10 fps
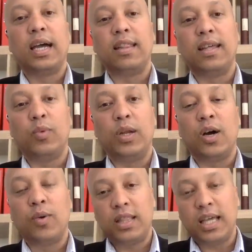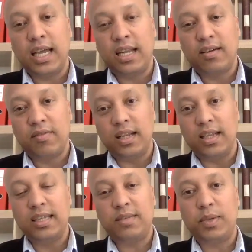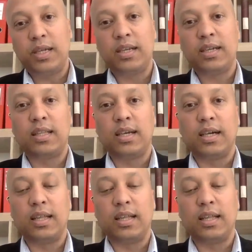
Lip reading: And then we know at the end of the lease period,